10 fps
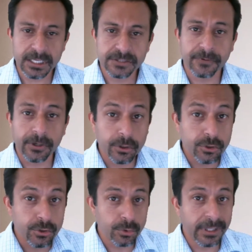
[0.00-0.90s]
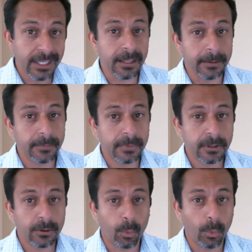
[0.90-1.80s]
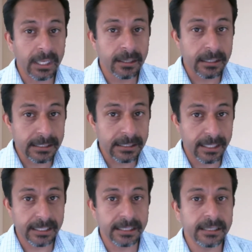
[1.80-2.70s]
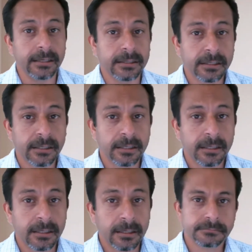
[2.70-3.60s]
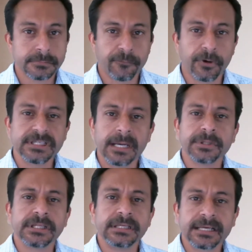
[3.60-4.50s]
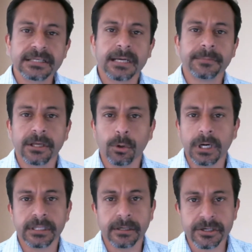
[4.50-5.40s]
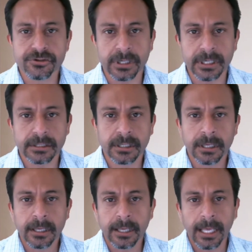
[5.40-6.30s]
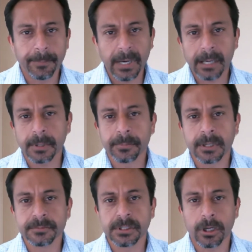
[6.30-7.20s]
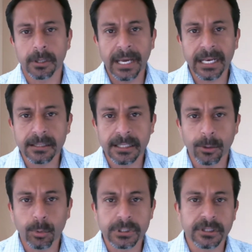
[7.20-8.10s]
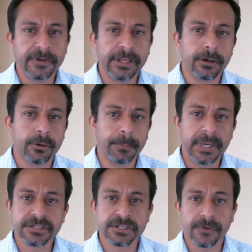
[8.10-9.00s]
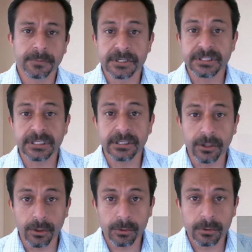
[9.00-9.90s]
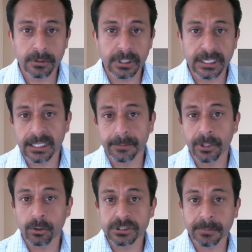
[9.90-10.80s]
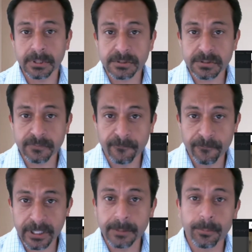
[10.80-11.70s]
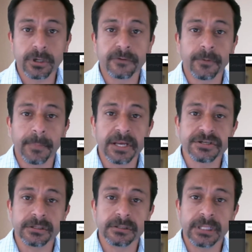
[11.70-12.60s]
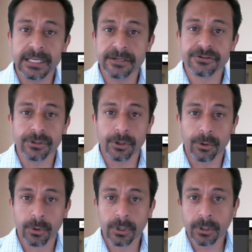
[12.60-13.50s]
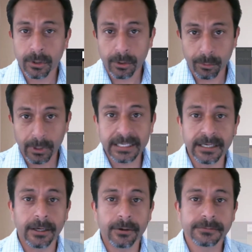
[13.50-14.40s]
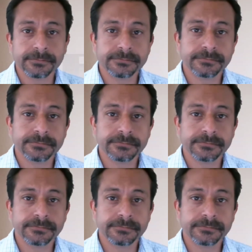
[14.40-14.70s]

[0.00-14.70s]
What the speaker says: transferred to them when they need it. For example, the next time they go on their intranet, a pop-up comes up automatically with a video message from their CEO, letting them know some very important information they need to know right now.